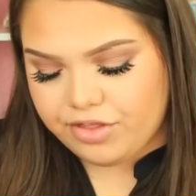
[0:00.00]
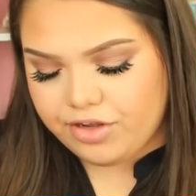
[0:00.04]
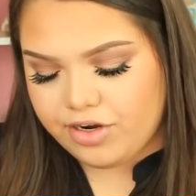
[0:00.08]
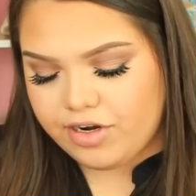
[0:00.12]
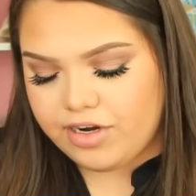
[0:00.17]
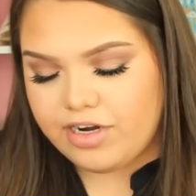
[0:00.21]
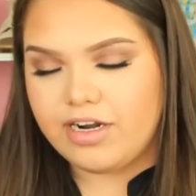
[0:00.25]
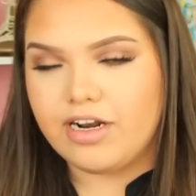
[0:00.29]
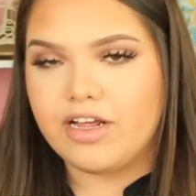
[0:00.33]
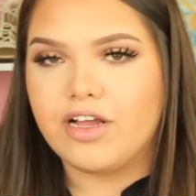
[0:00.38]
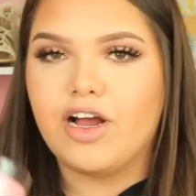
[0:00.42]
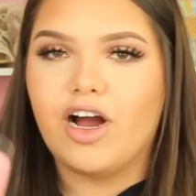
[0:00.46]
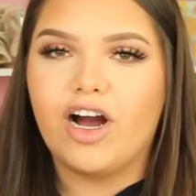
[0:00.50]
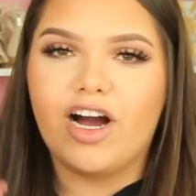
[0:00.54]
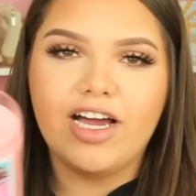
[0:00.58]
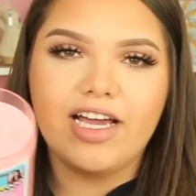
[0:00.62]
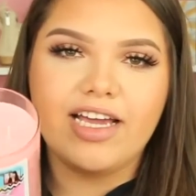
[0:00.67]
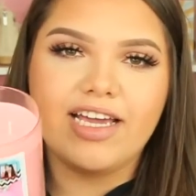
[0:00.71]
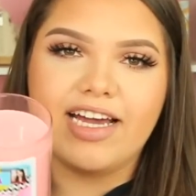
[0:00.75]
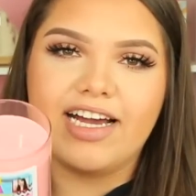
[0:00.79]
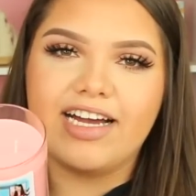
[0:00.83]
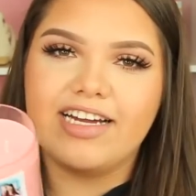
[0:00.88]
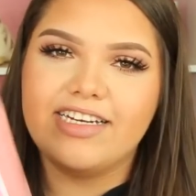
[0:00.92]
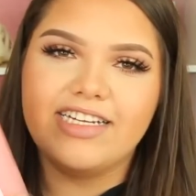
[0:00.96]
third,
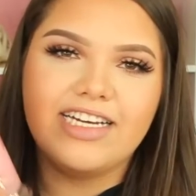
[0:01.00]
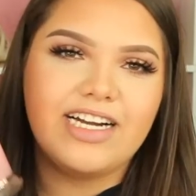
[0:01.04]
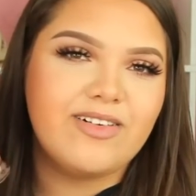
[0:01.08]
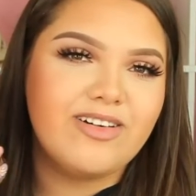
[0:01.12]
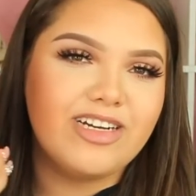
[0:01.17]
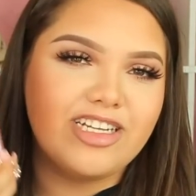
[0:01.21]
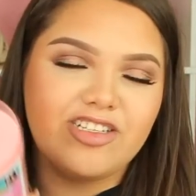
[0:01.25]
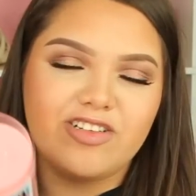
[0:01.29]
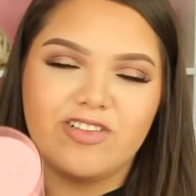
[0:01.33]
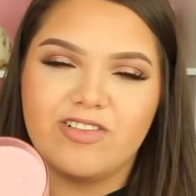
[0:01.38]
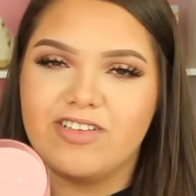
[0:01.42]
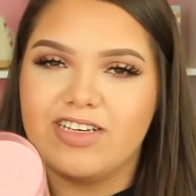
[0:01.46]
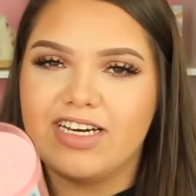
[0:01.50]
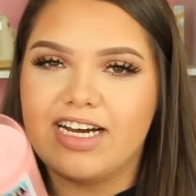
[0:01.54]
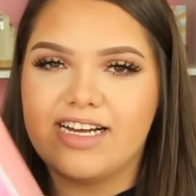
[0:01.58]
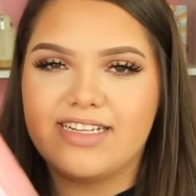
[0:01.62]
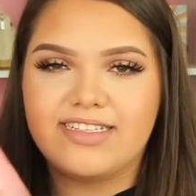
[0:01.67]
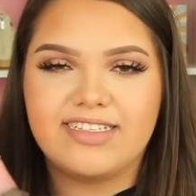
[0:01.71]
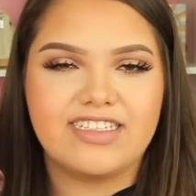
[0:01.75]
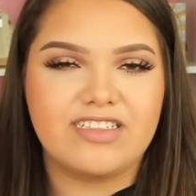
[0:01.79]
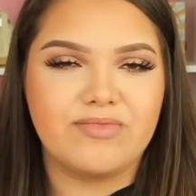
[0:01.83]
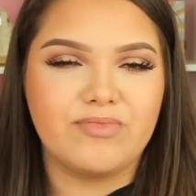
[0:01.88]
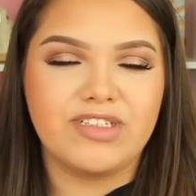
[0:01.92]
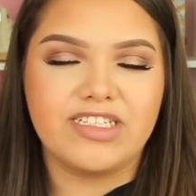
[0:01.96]
cotton candy. I already told you
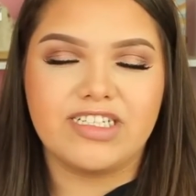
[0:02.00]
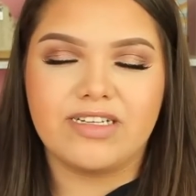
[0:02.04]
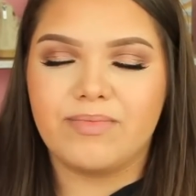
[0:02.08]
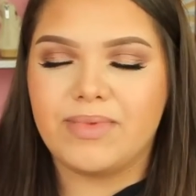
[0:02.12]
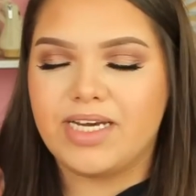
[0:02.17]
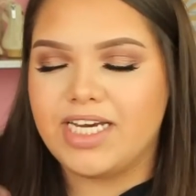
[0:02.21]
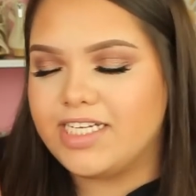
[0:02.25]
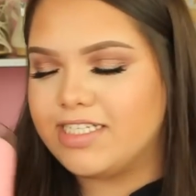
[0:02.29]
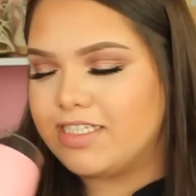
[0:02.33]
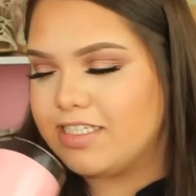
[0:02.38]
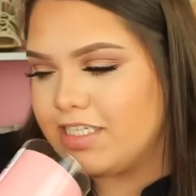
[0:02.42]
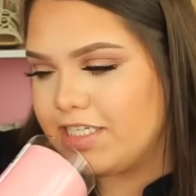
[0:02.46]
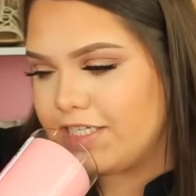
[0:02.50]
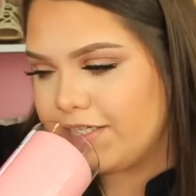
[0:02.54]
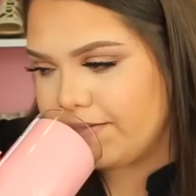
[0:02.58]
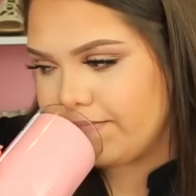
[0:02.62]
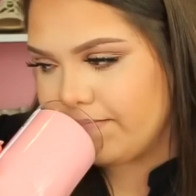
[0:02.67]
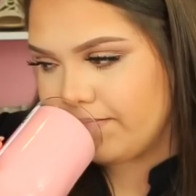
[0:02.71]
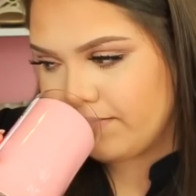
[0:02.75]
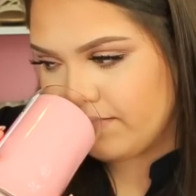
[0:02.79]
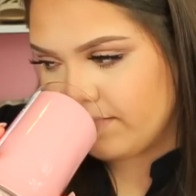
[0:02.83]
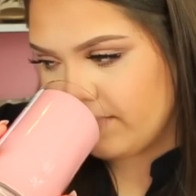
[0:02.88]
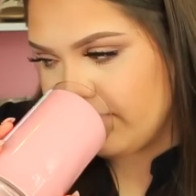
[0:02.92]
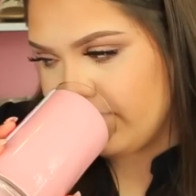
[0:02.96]
guys it smells
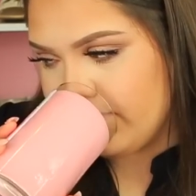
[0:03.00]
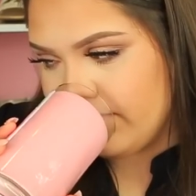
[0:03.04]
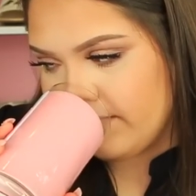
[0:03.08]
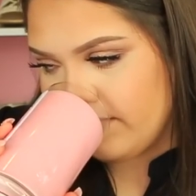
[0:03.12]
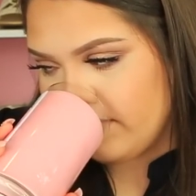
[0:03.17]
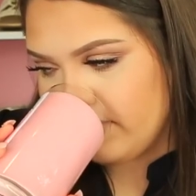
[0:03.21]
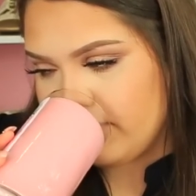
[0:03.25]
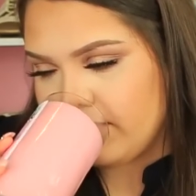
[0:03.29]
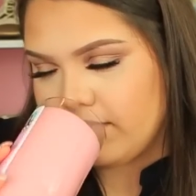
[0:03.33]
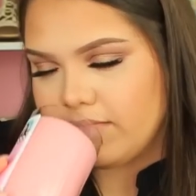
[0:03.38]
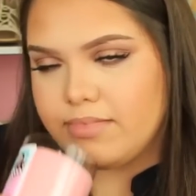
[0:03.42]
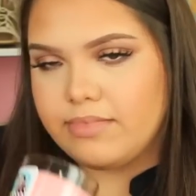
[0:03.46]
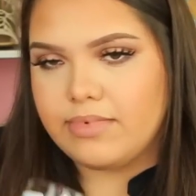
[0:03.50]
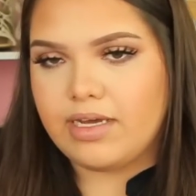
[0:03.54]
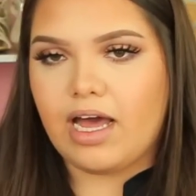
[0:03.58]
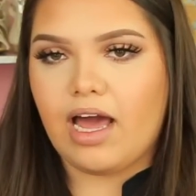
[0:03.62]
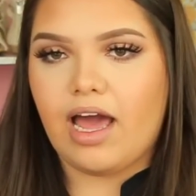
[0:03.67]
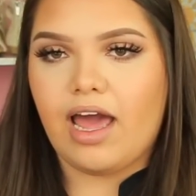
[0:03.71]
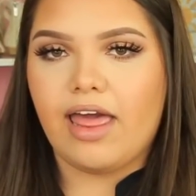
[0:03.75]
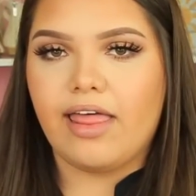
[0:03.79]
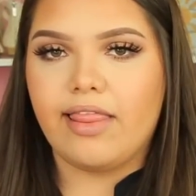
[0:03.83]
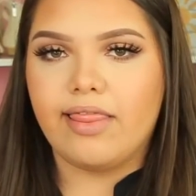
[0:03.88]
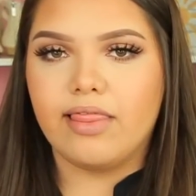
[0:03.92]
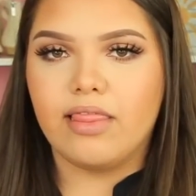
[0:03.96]
amazing.
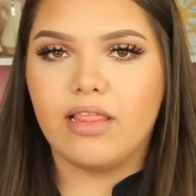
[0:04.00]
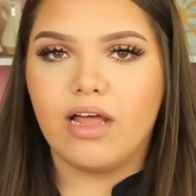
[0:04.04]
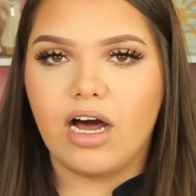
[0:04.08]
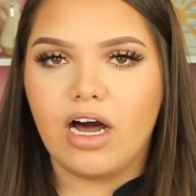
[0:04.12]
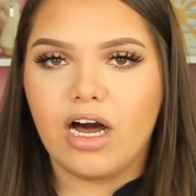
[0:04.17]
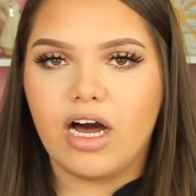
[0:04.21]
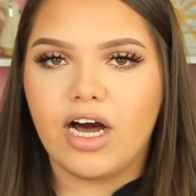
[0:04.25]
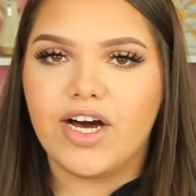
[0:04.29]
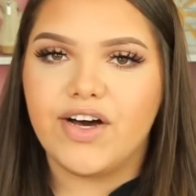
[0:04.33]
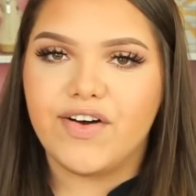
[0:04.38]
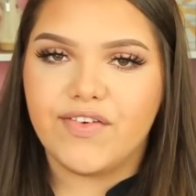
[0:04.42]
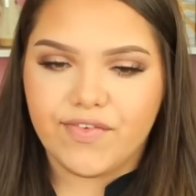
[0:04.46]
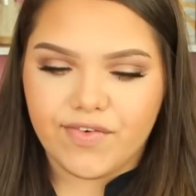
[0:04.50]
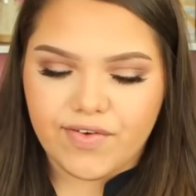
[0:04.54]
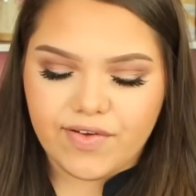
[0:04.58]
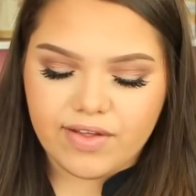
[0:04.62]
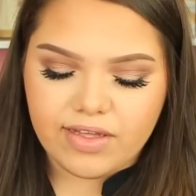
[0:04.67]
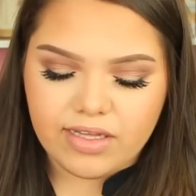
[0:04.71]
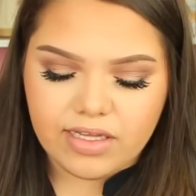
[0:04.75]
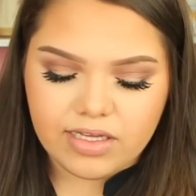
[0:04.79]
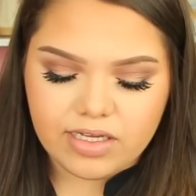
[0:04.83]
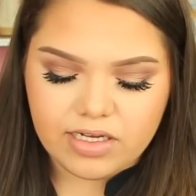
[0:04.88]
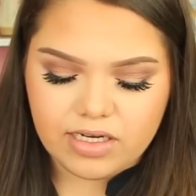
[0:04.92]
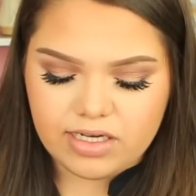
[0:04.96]
I love
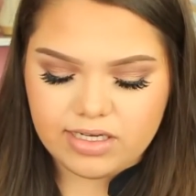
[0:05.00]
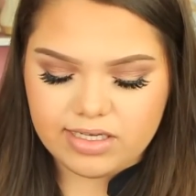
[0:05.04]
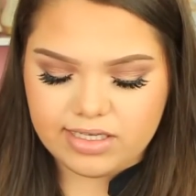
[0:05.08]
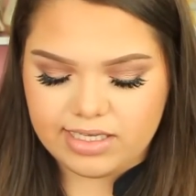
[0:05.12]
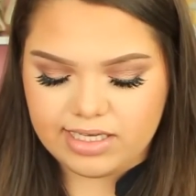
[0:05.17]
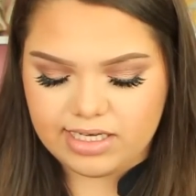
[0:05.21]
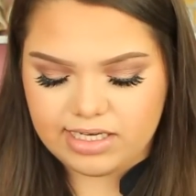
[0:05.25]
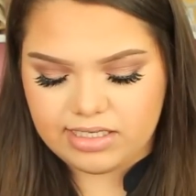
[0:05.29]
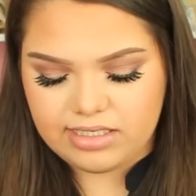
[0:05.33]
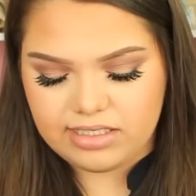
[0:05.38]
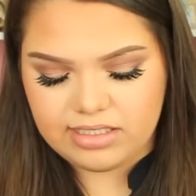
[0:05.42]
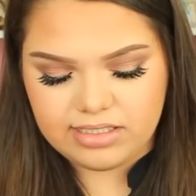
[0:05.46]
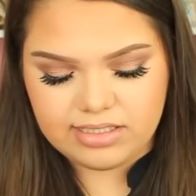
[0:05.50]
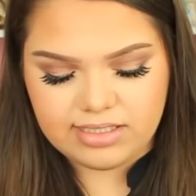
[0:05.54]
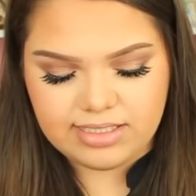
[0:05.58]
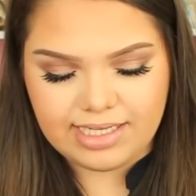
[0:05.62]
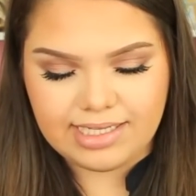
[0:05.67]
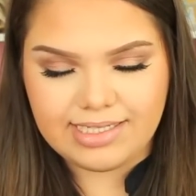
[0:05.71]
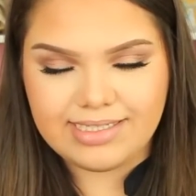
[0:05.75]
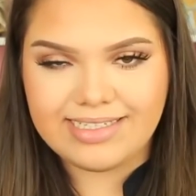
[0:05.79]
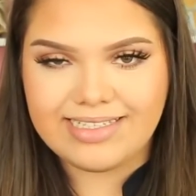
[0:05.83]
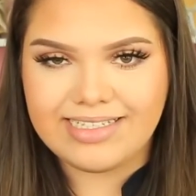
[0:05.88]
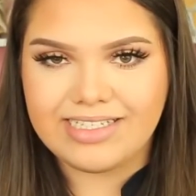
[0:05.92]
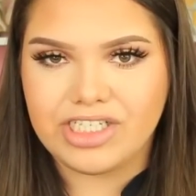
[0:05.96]
cotton candy
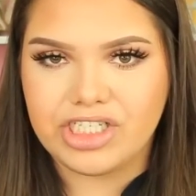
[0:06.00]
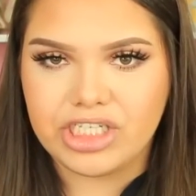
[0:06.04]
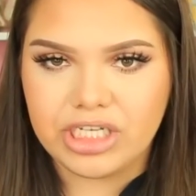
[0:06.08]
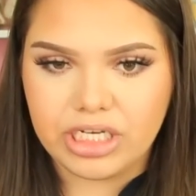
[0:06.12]
scents in